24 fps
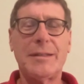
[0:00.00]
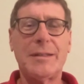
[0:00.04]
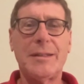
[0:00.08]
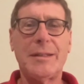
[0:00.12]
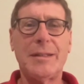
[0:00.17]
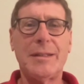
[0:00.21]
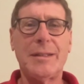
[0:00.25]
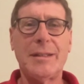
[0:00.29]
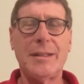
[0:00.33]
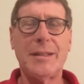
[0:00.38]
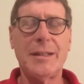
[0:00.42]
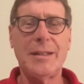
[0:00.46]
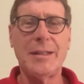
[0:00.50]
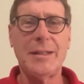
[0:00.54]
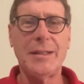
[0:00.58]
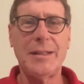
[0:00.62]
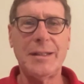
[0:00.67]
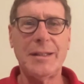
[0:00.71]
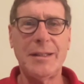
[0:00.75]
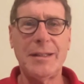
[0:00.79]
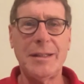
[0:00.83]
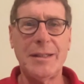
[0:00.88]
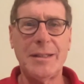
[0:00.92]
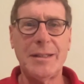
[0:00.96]

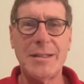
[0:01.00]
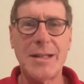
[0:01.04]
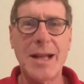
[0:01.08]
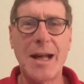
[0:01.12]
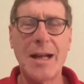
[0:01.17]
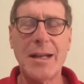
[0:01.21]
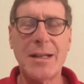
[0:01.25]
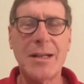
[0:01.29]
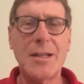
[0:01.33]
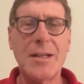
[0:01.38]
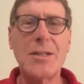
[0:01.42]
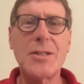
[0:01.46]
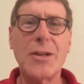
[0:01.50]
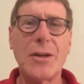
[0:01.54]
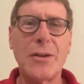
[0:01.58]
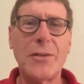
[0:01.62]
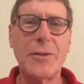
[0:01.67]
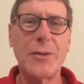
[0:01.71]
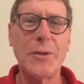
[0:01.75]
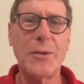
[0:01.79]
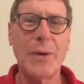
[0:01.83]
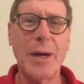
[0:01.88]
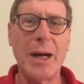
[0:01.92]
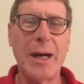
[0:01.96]
it's not going to serve
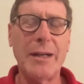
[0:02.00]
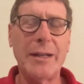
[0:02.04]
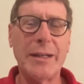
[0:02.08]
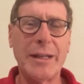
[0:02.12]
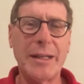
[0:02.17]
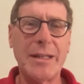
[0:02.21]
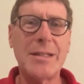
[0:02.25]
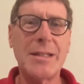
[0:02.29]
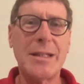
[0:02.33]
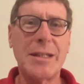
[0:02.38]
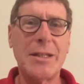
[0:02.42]
you well, and it's a